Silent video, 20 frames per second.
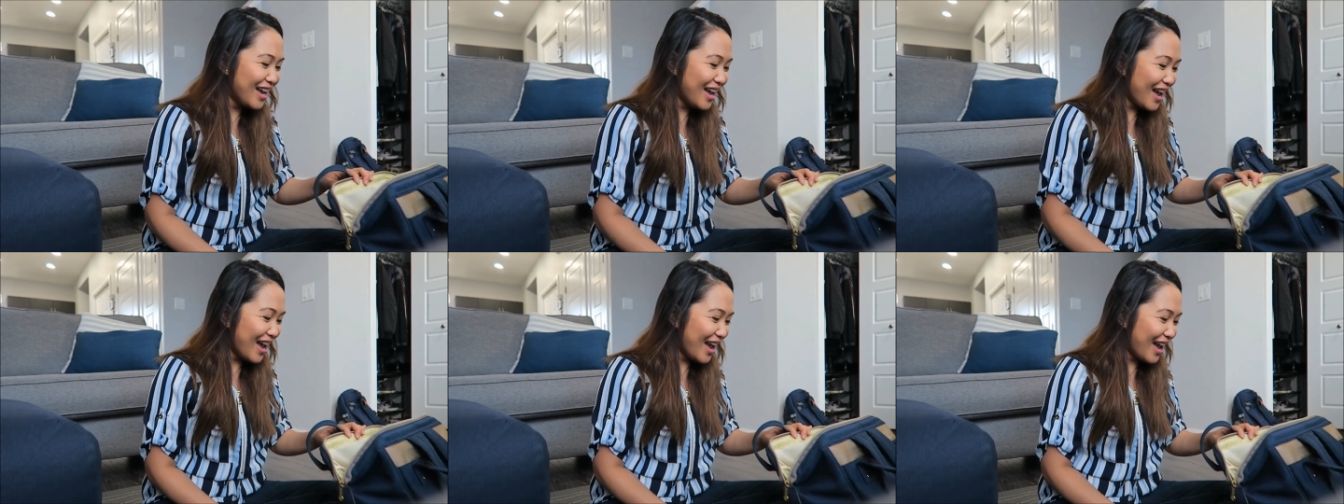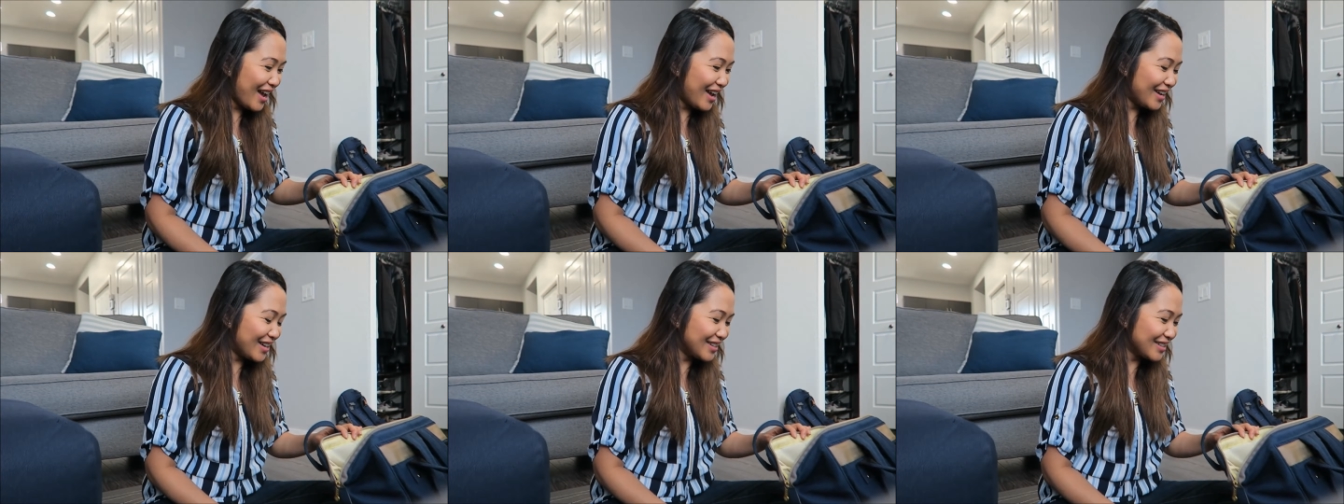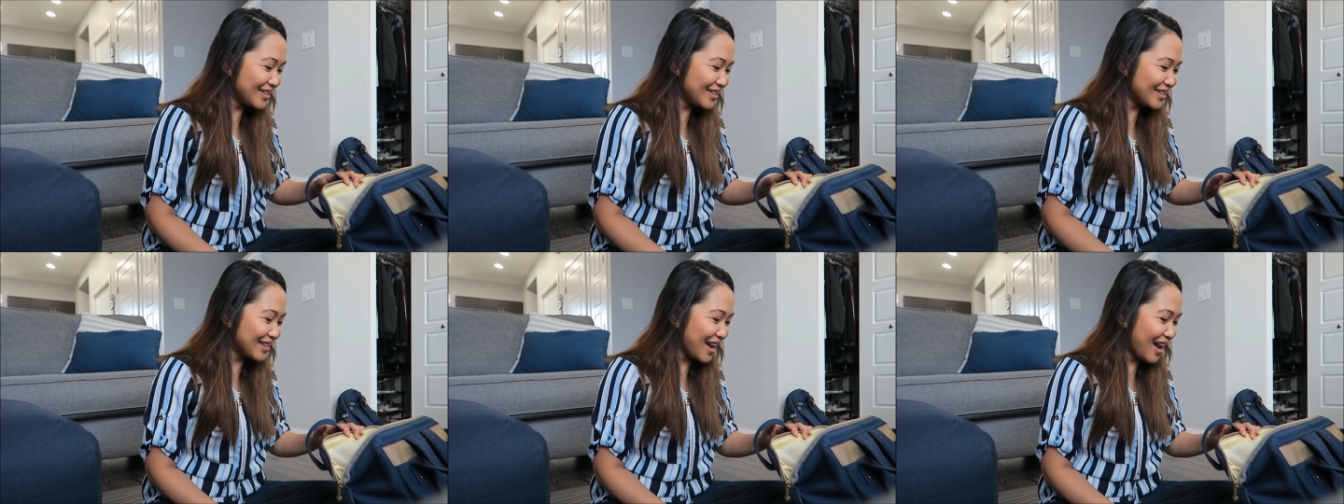
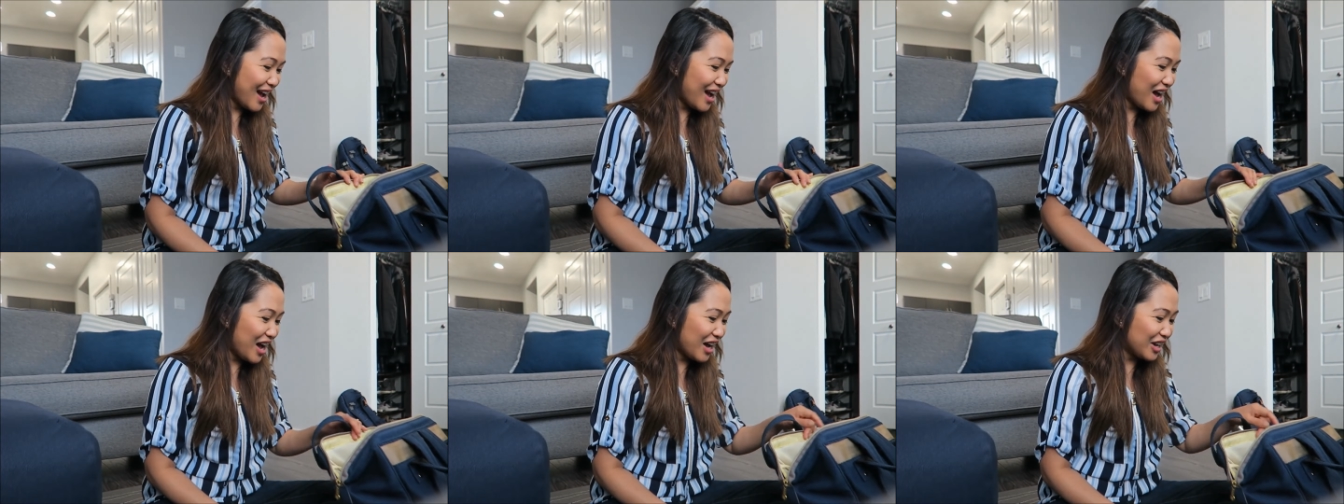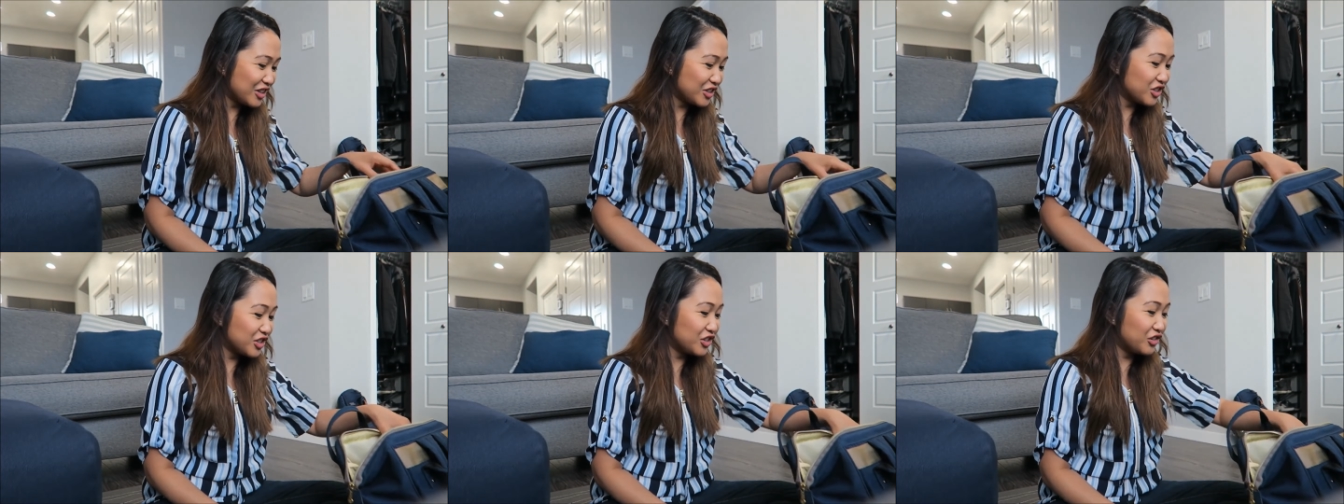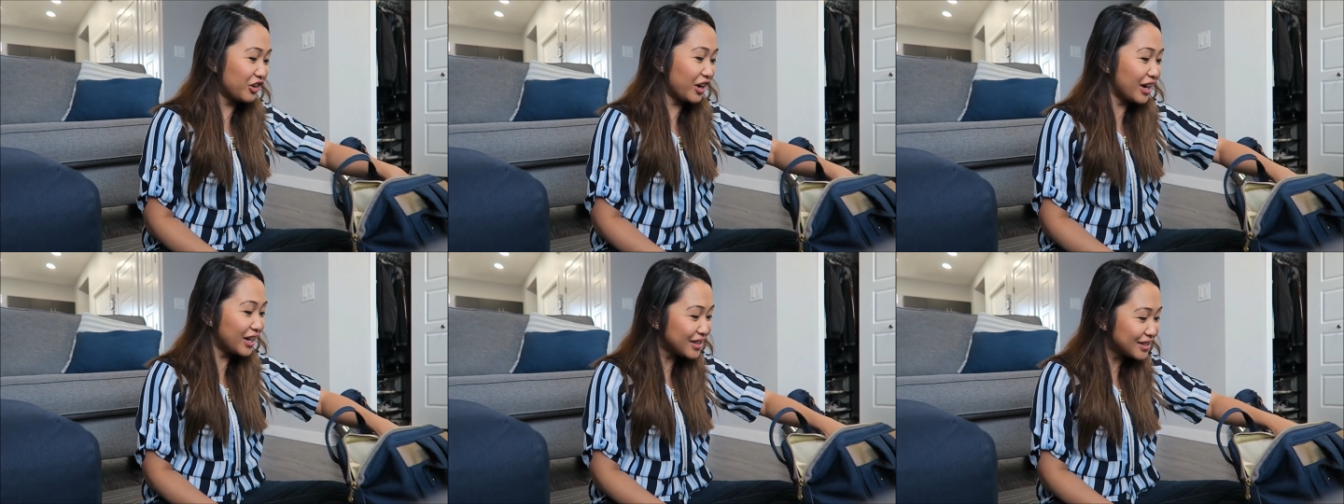And
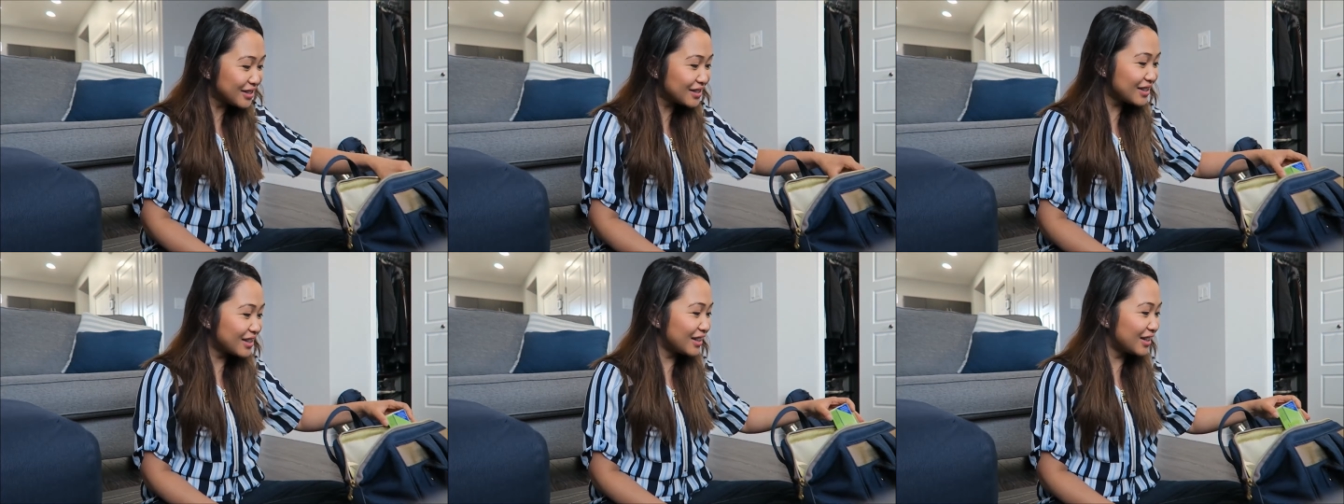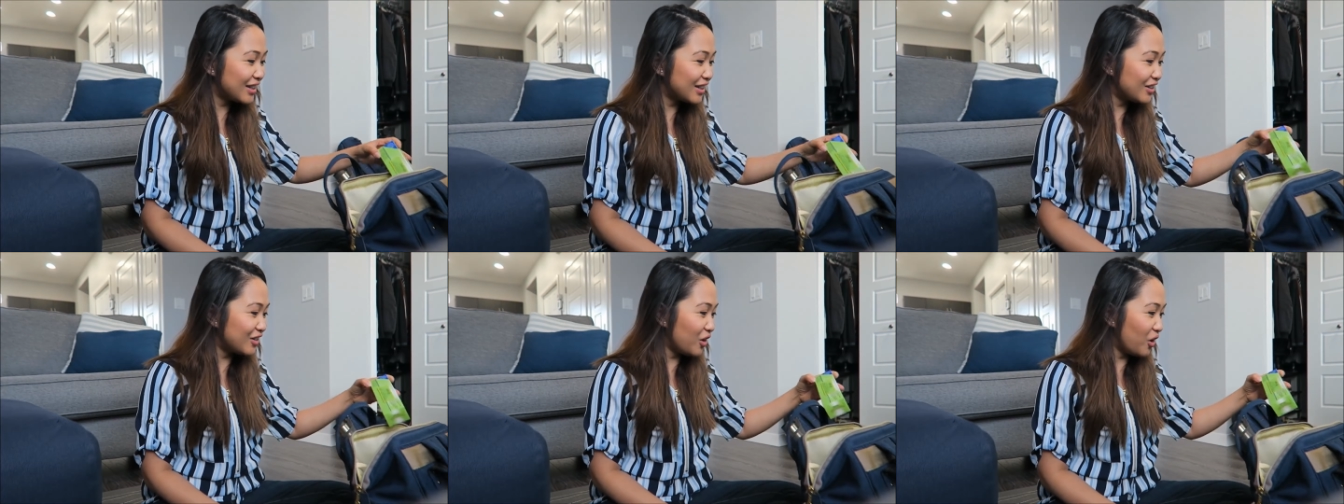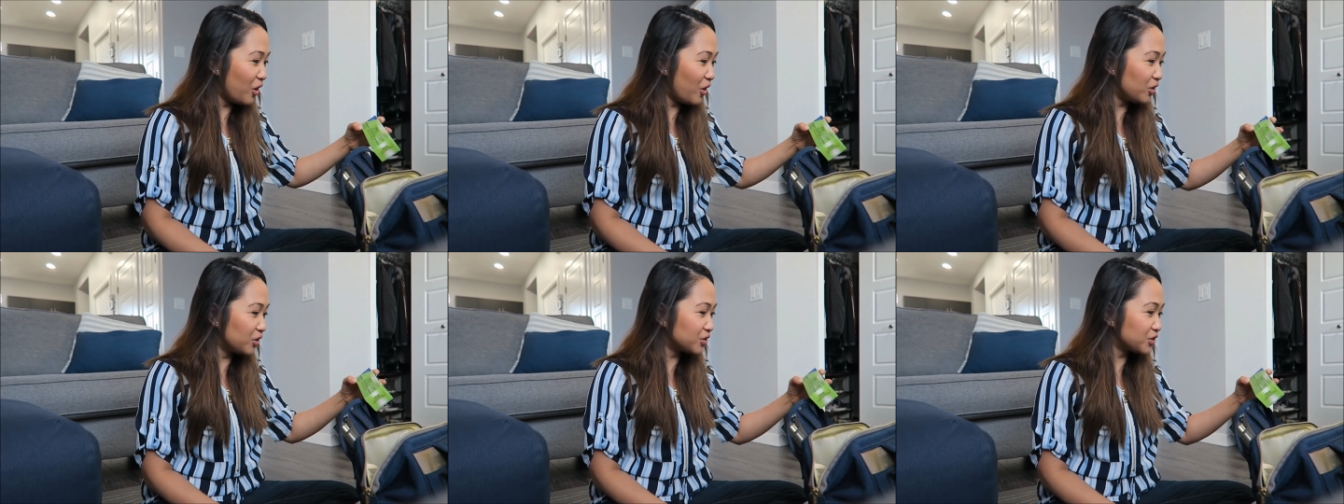Grayson
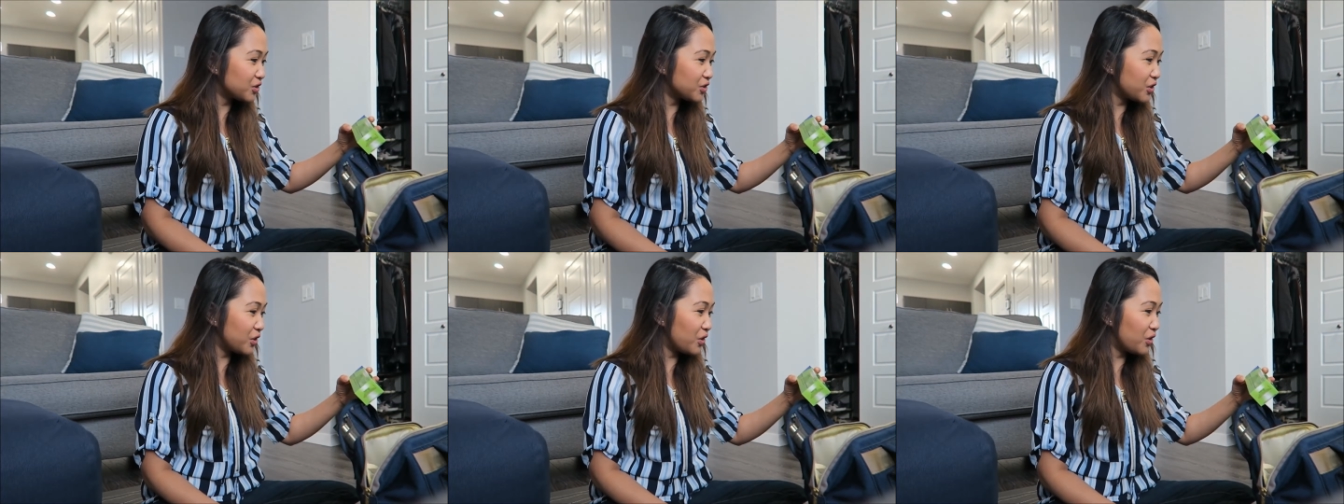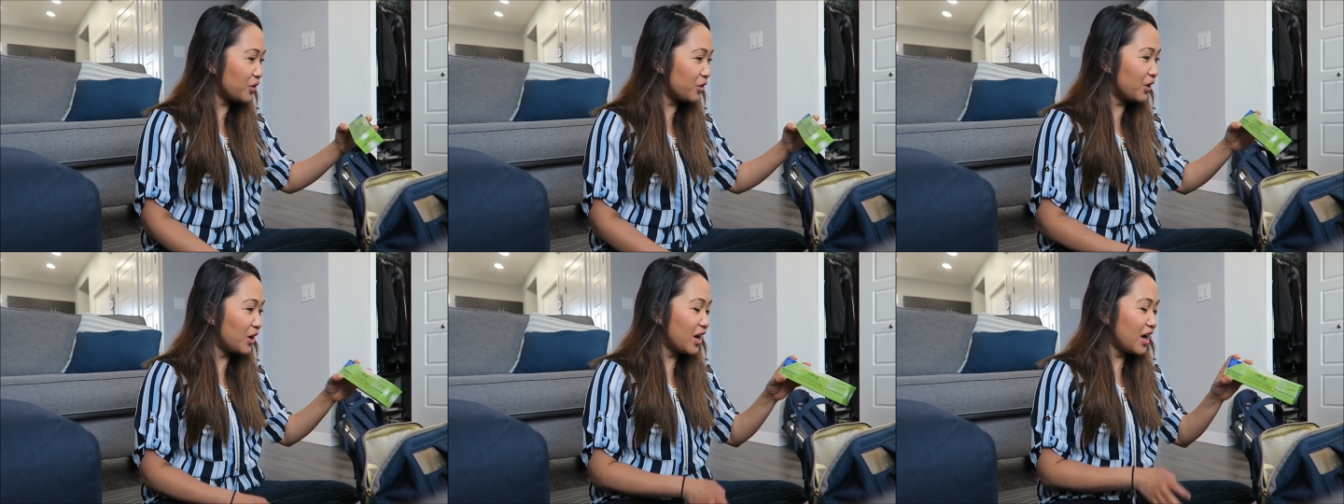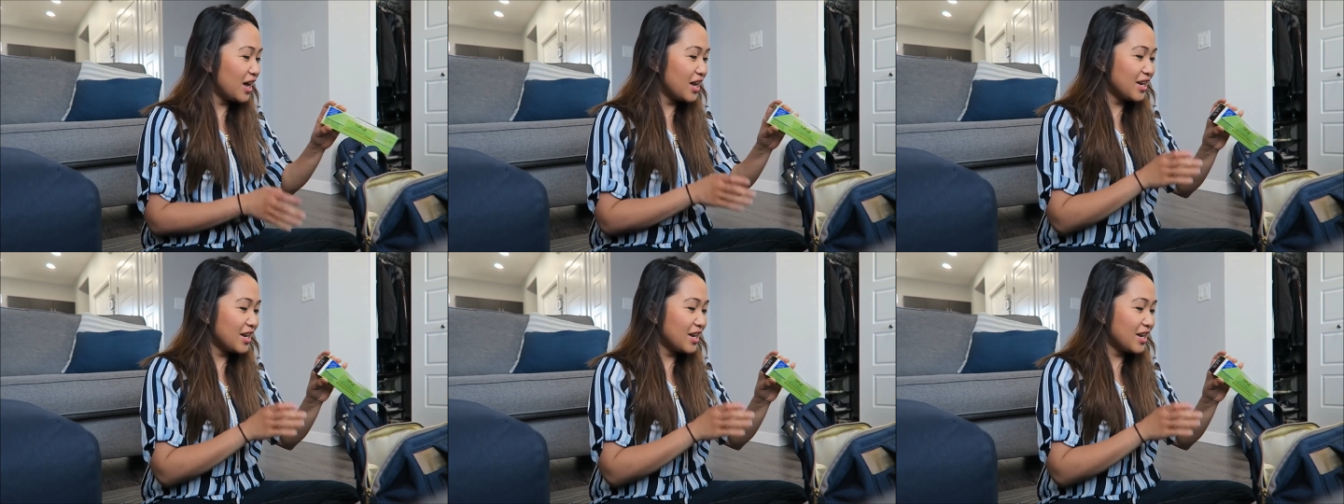also